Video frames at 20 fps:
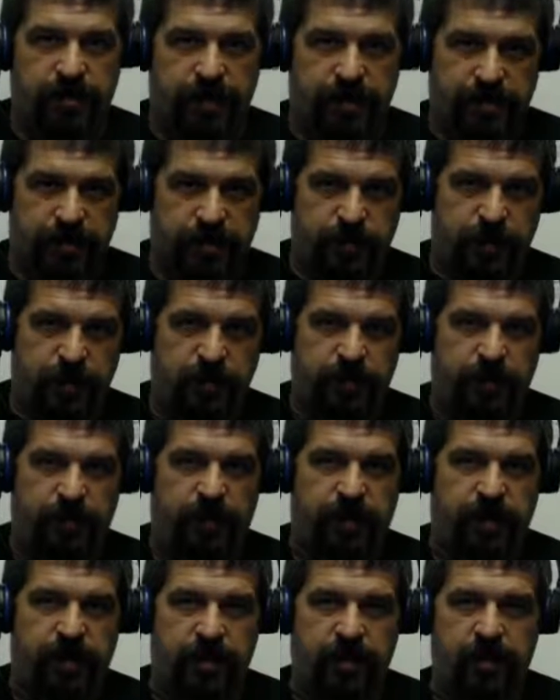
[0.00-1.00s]
this past
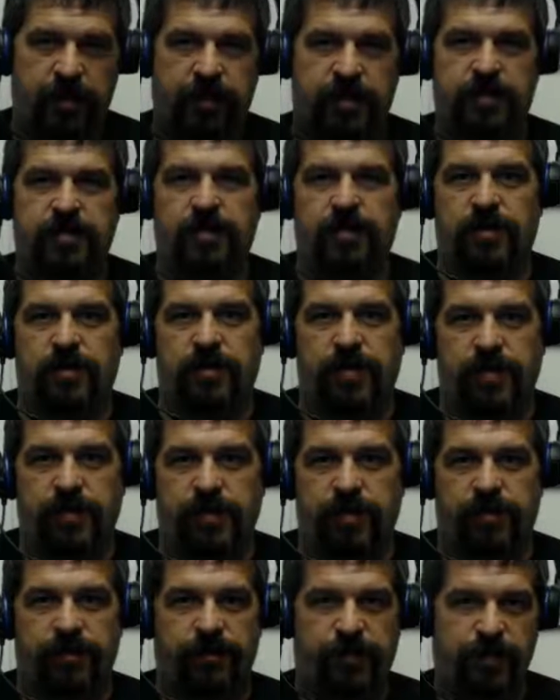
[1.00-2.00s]
Friday night. So I
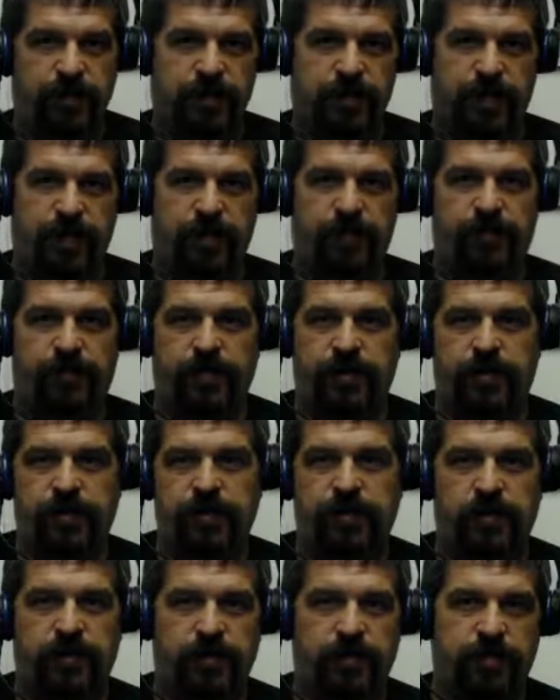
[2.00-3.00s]
did the first half on
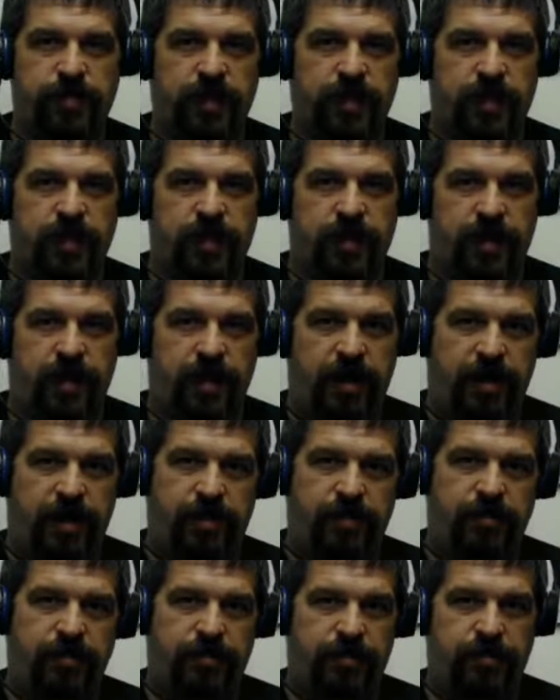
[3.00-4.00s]
YouTube
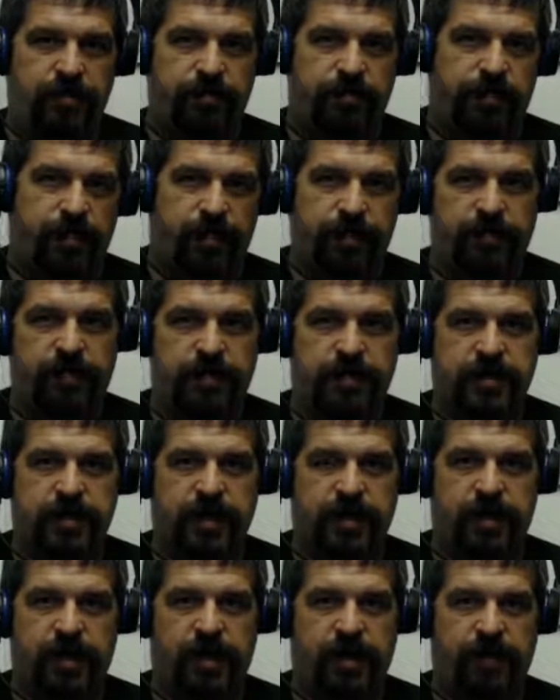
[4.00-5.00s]
and part of the
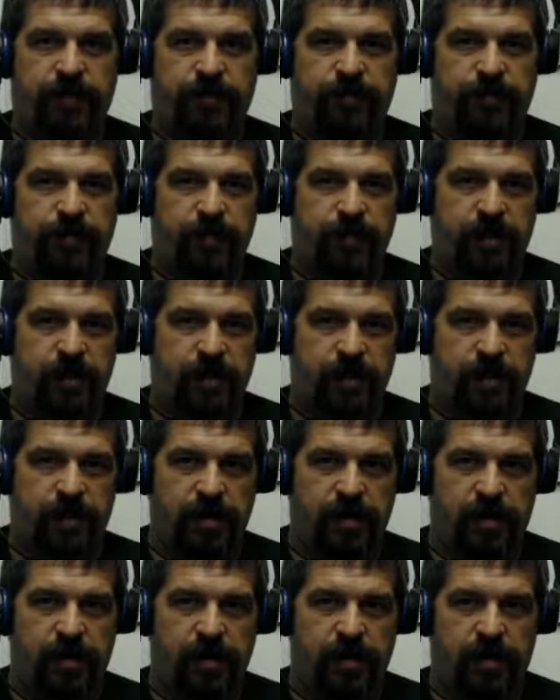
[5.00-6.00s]
second half
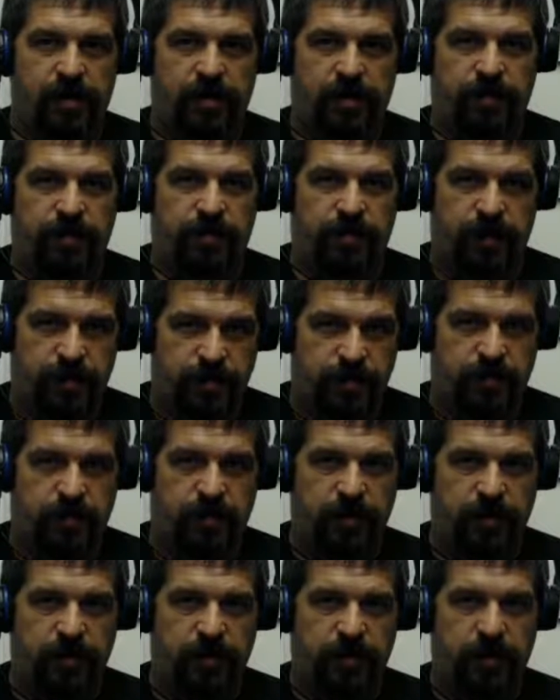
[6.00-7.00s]
on
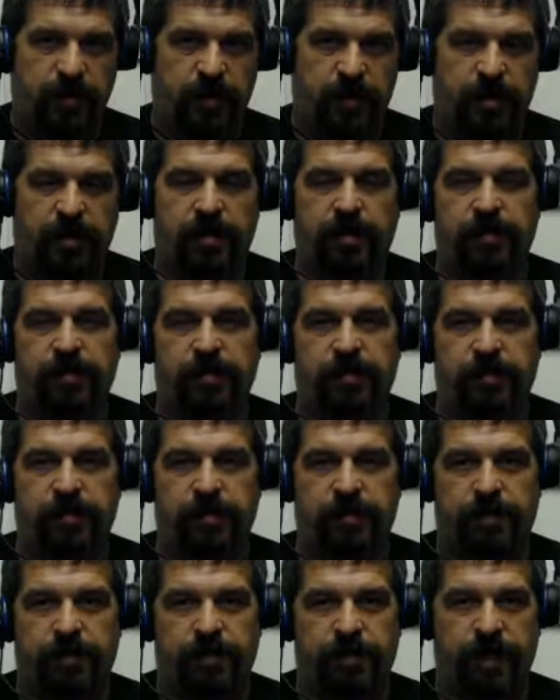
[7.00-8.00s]
Facebook.
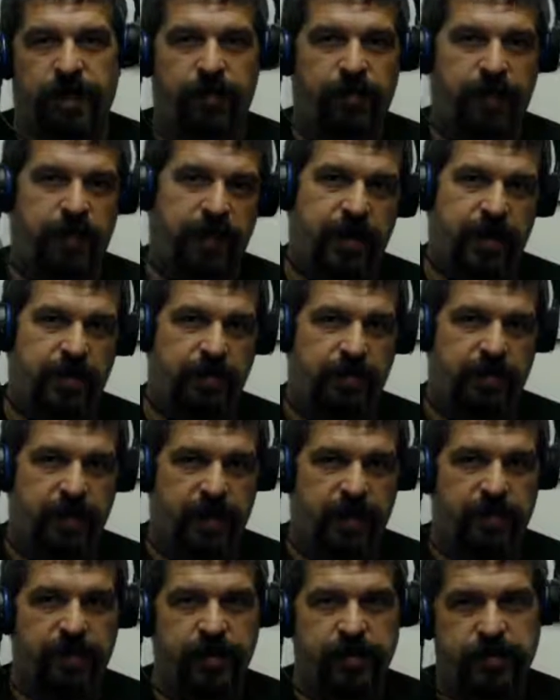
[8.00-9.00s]
I ran out of
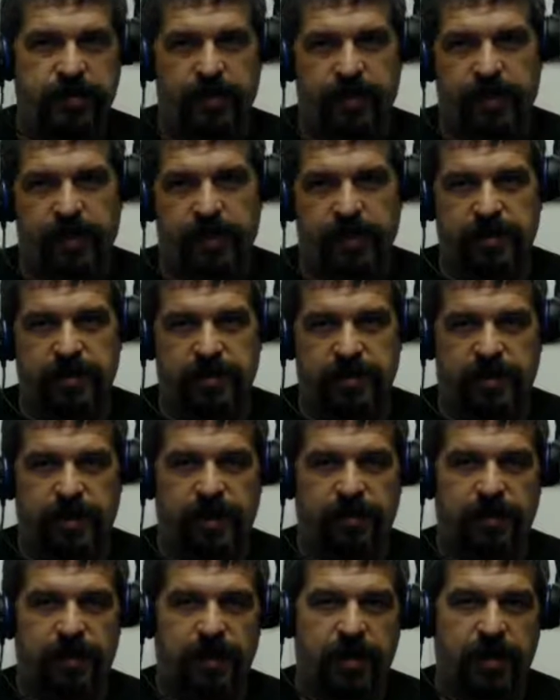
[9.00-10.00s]
battery, so I had to stop.